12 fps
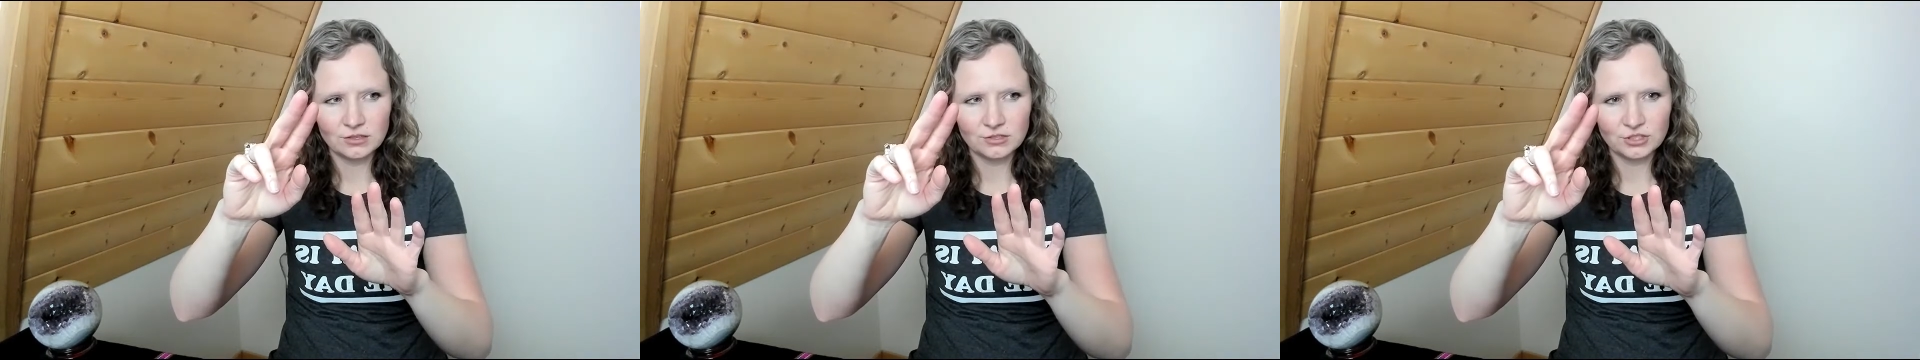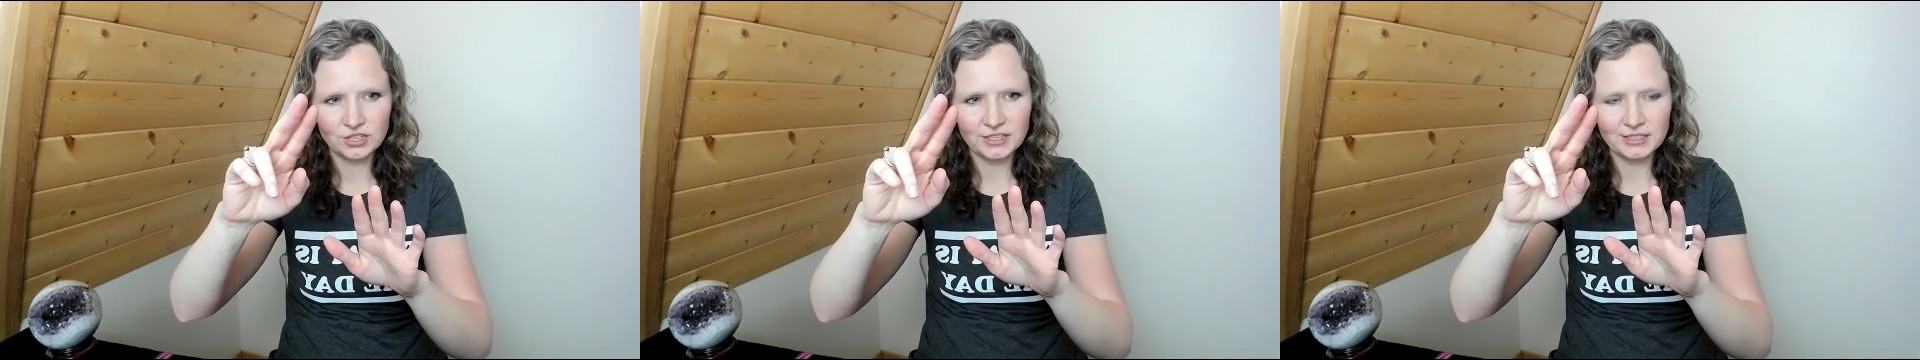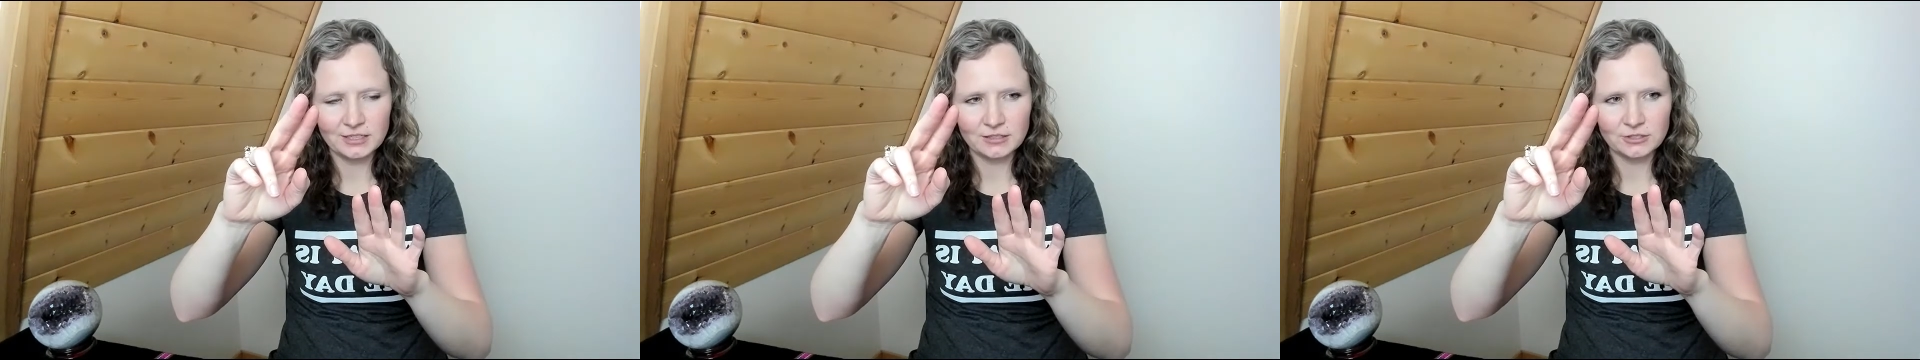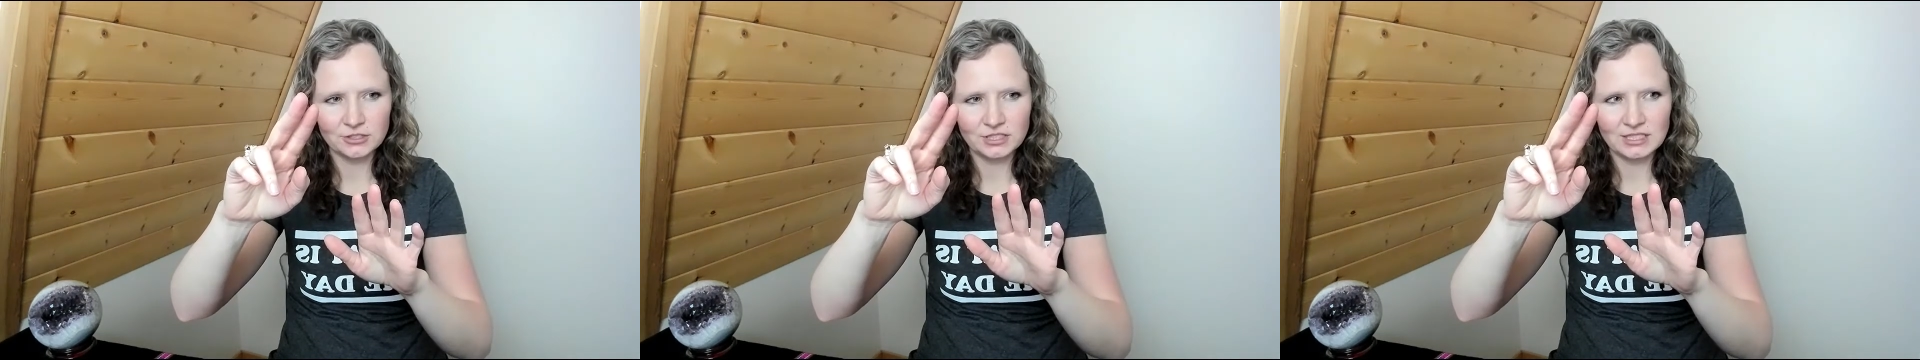un- trying to
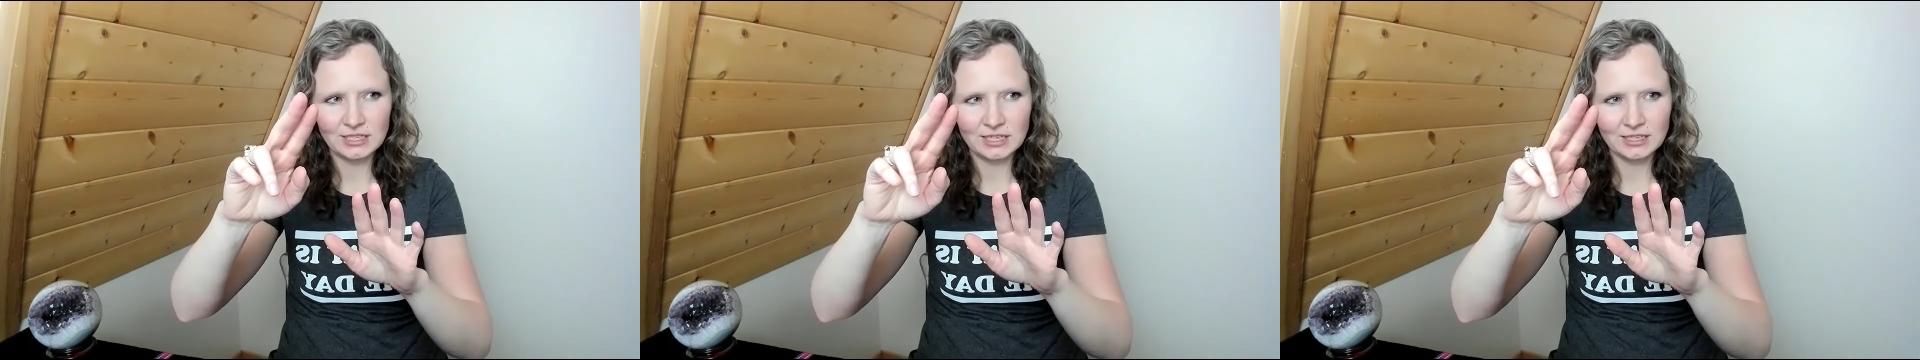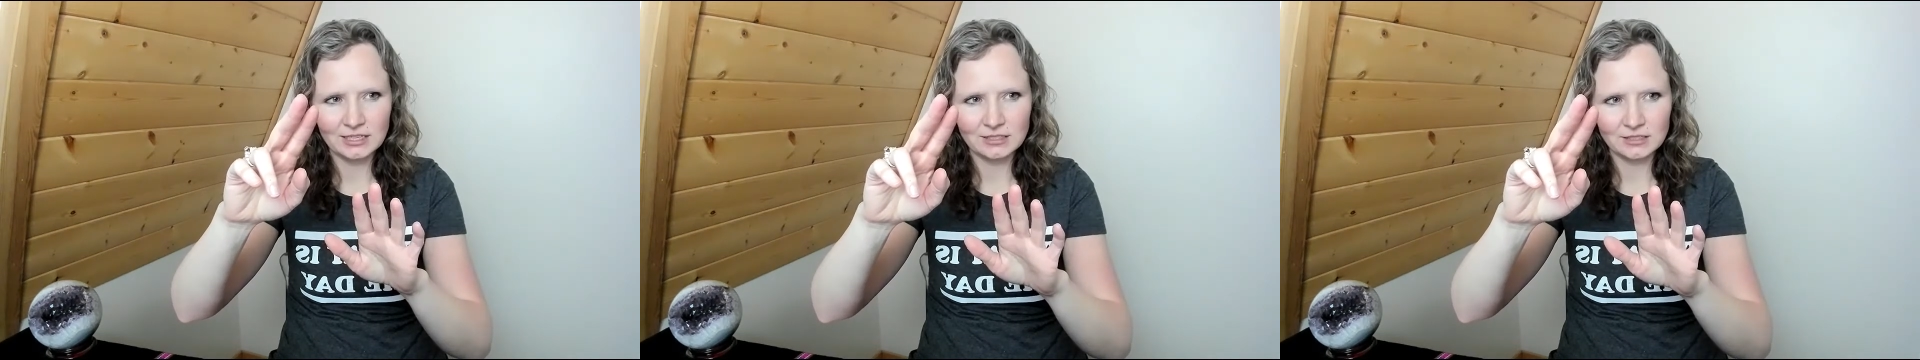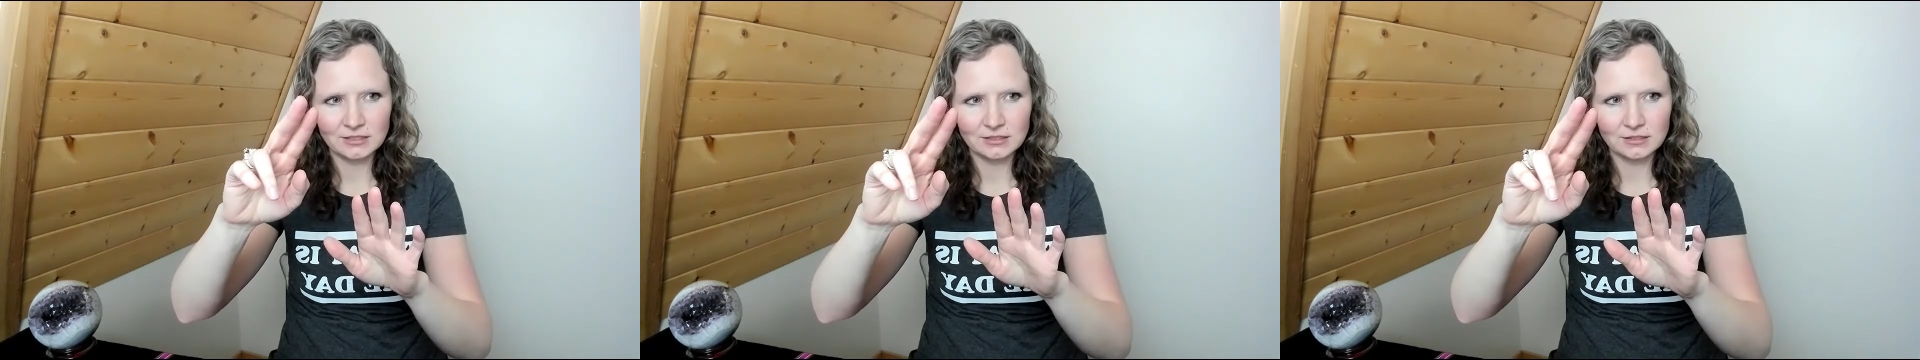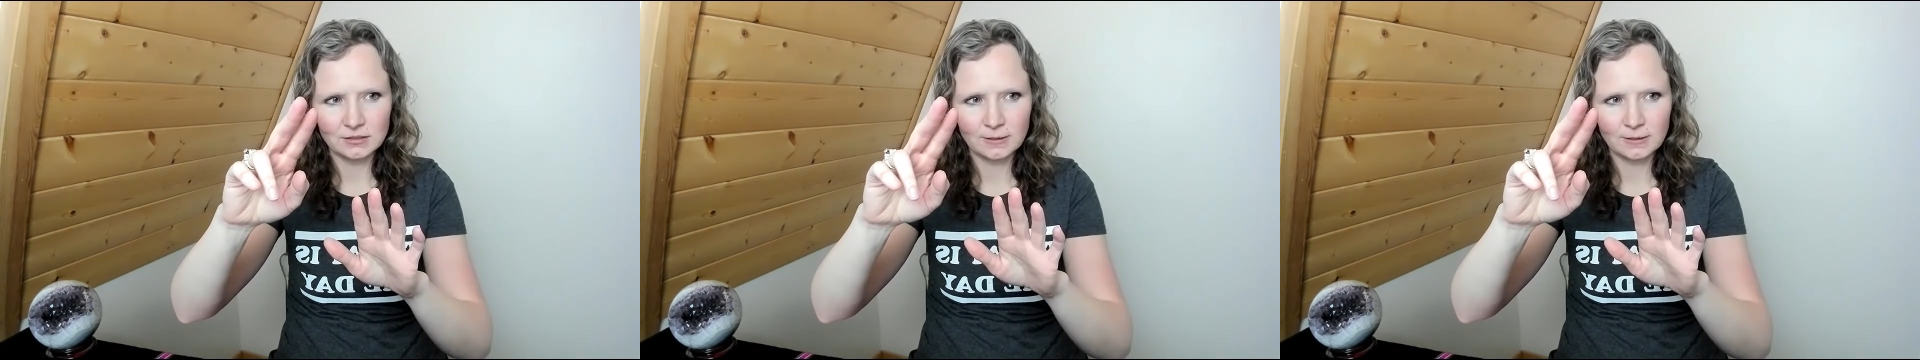understand it.